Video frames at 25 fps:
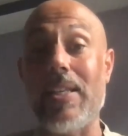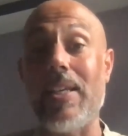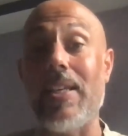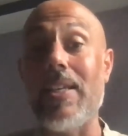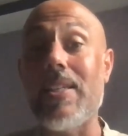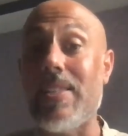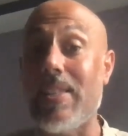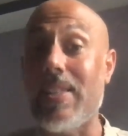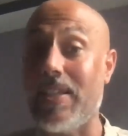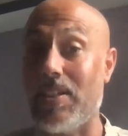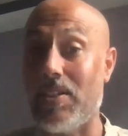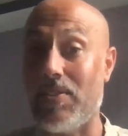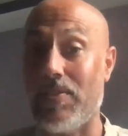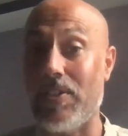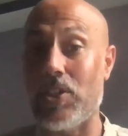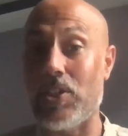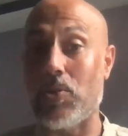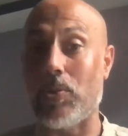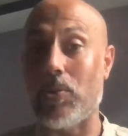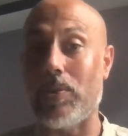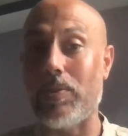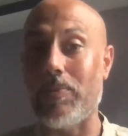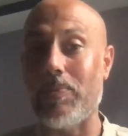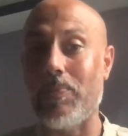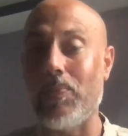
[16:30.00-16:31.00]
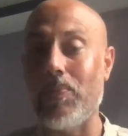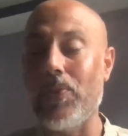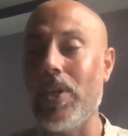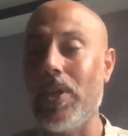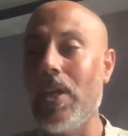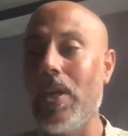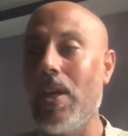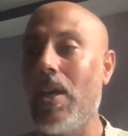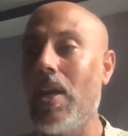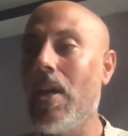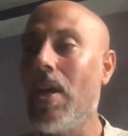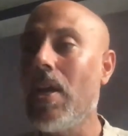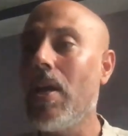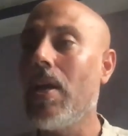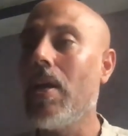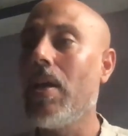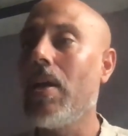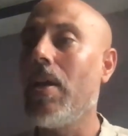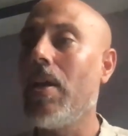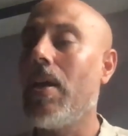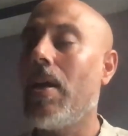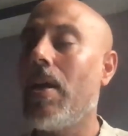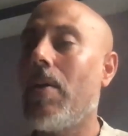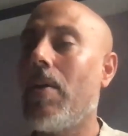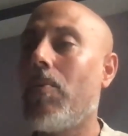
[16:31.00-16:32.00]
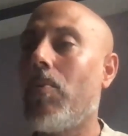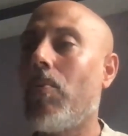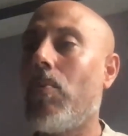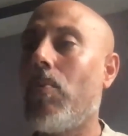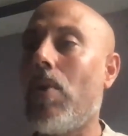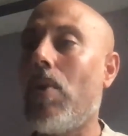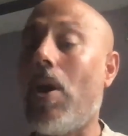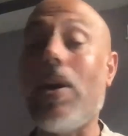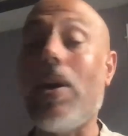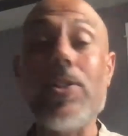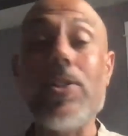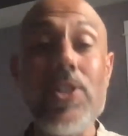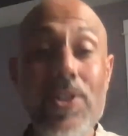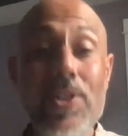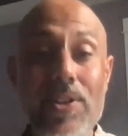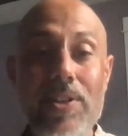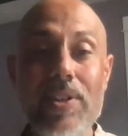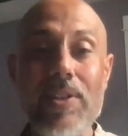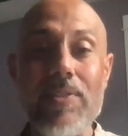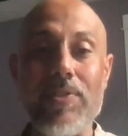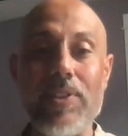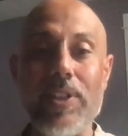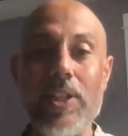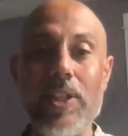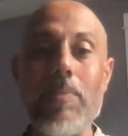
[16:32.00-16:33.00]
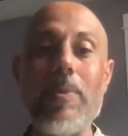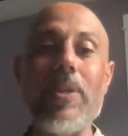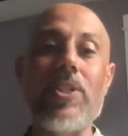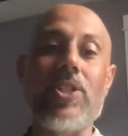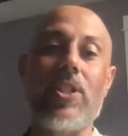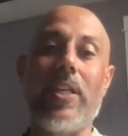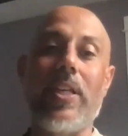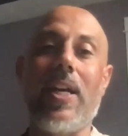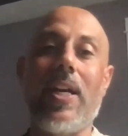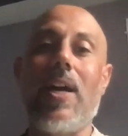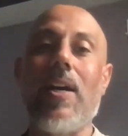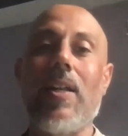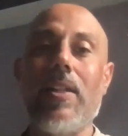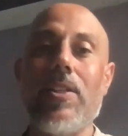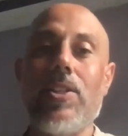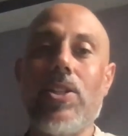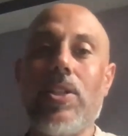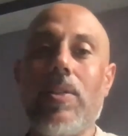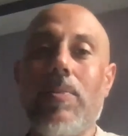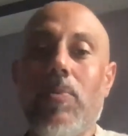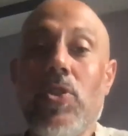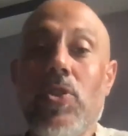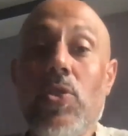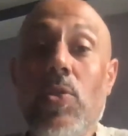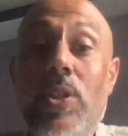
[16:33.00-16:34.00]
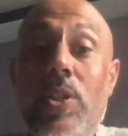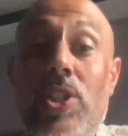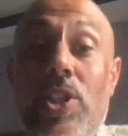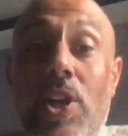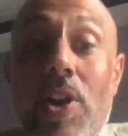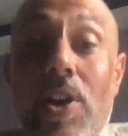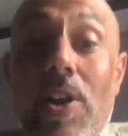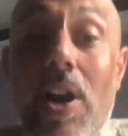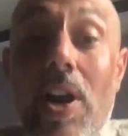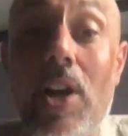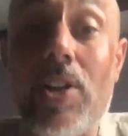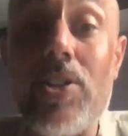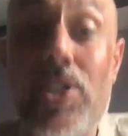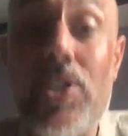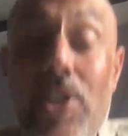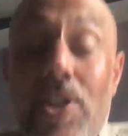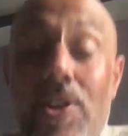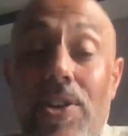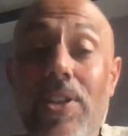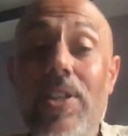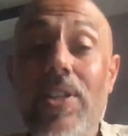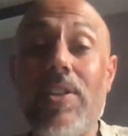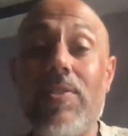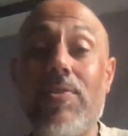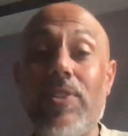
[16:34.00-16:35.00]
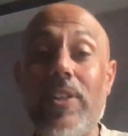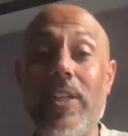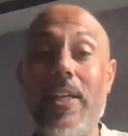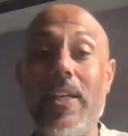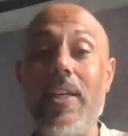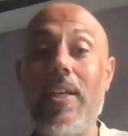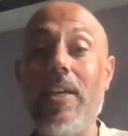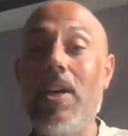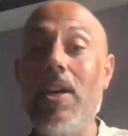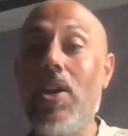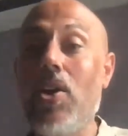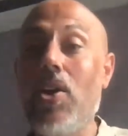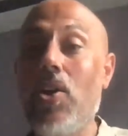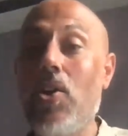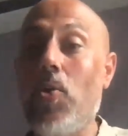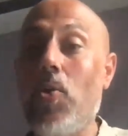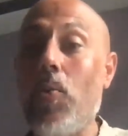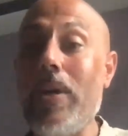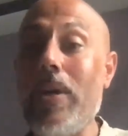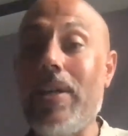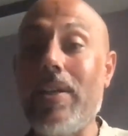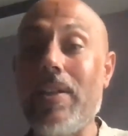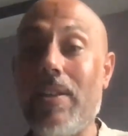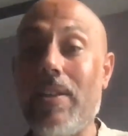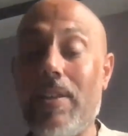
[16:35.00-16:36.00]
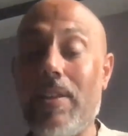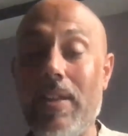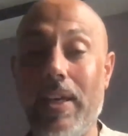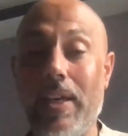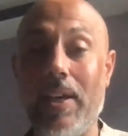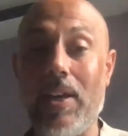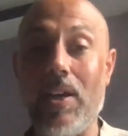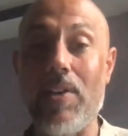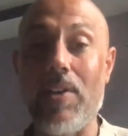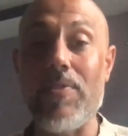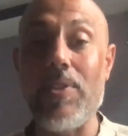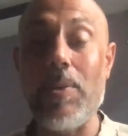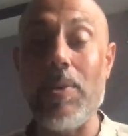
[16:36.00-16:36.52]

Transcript: is the individual. Alternatively, you mentioned ecology. So alternatively, we could think of the